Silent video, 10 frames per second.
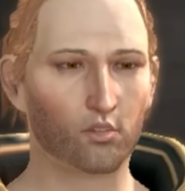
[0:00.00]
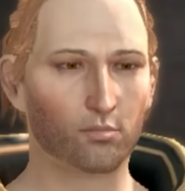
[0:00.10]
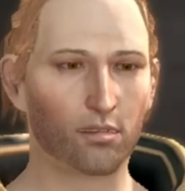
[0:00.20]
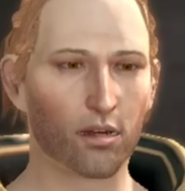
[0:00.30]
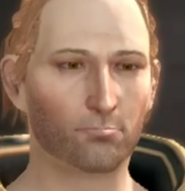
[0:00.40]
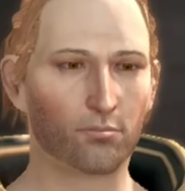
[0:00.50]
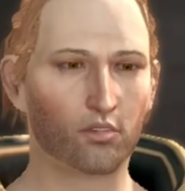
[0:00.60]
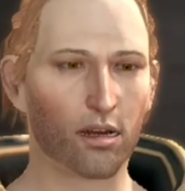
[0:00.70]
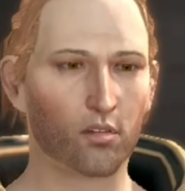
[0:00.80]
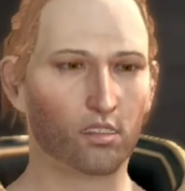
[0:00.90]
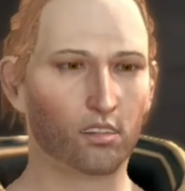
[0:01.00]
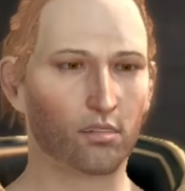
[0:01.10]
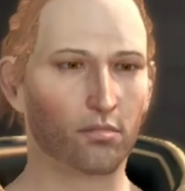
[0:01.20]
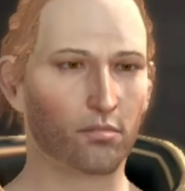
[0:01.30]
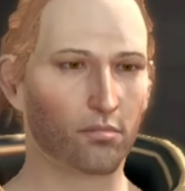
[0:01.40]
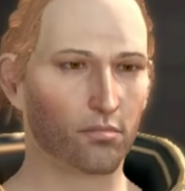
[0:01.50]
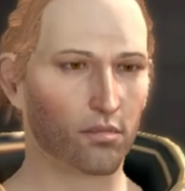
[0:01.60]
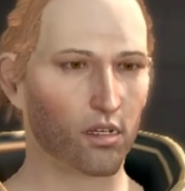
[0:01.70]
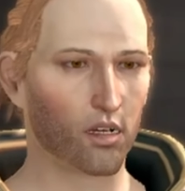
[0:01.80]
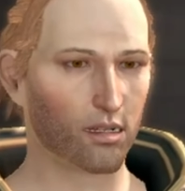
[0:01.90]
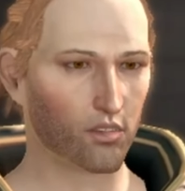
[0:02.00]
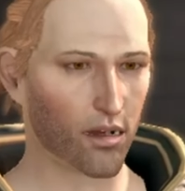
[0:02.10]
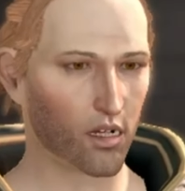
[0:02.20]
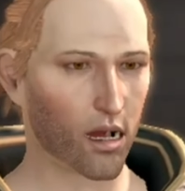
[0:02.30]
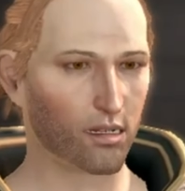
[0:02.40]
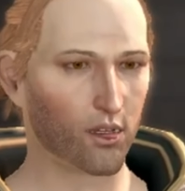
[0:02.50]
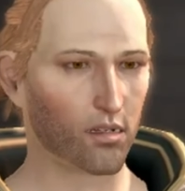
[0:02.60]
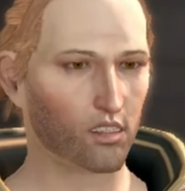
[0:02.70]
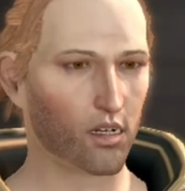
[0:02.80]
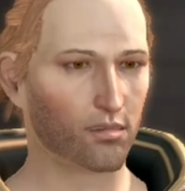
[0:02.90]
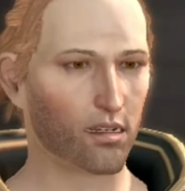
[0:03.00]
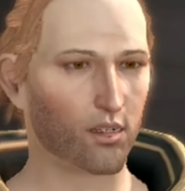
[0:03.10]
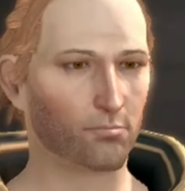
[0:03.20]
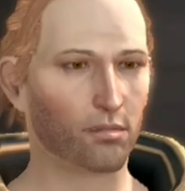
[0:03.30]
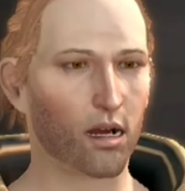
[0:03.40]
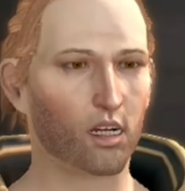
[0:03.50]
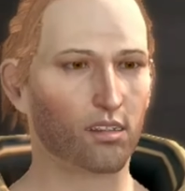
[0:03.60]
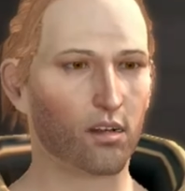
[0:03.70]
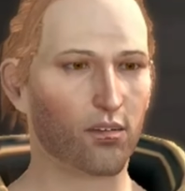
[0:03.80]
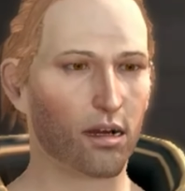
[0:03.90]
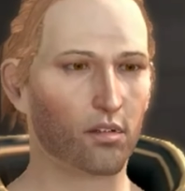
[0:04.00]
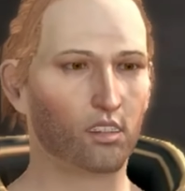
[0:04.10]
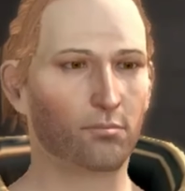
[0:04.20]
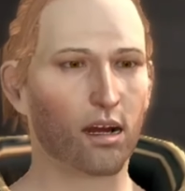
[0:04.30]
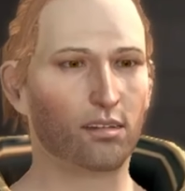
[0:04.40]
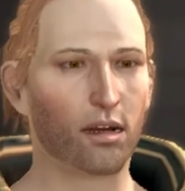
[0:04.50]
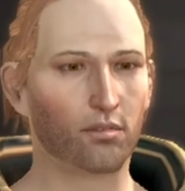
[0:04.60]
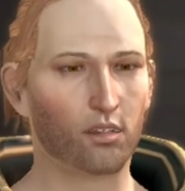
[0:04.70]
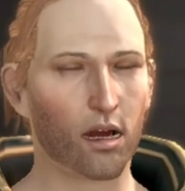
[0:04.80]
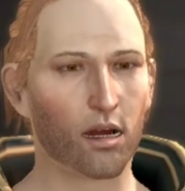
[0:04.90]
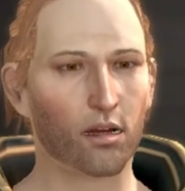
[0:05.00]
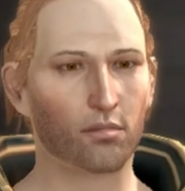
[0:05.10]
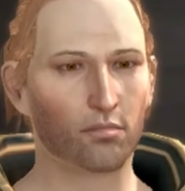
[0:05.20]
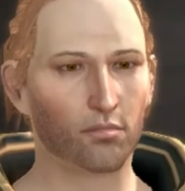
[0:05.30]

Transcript: We became friends, and he recognized the injustice that mages in Thedas face every day.